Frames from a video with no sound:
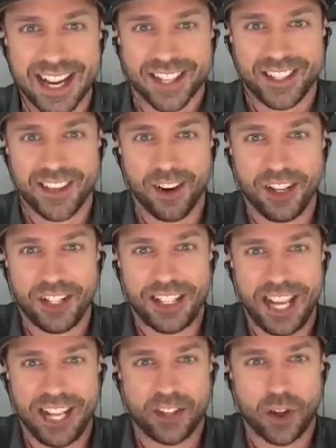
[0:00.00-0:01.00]
So
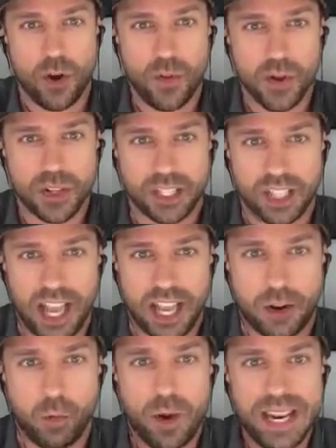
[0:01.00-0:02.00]
it's almost
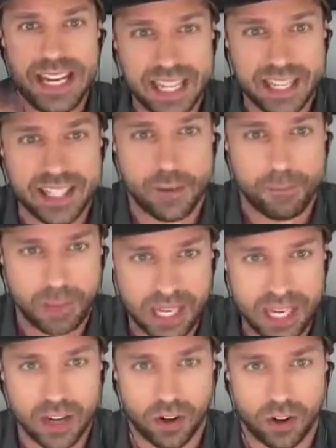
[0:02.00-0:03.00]
like we
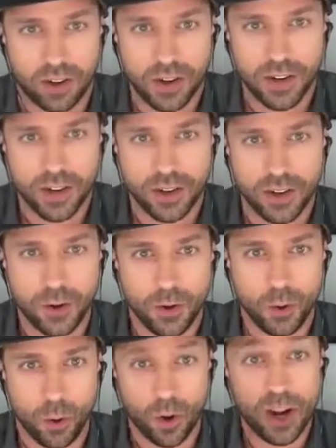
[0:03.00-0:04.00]
disappear
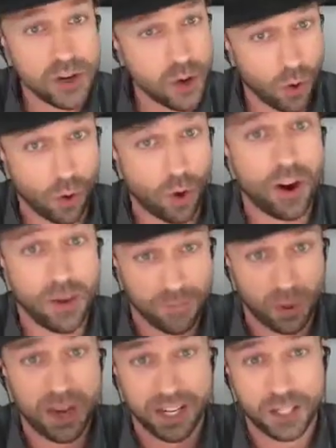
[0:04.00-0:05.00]
or ignore, I'm
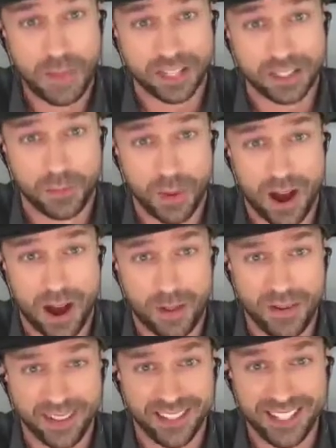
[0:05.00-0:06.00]
bringing us back to
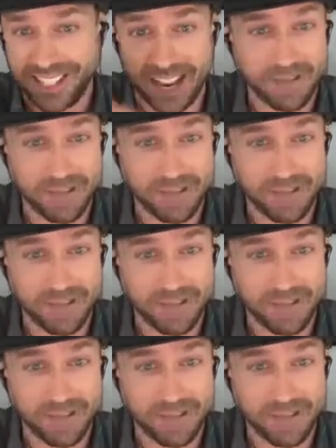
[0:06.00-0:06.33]
Bob, the same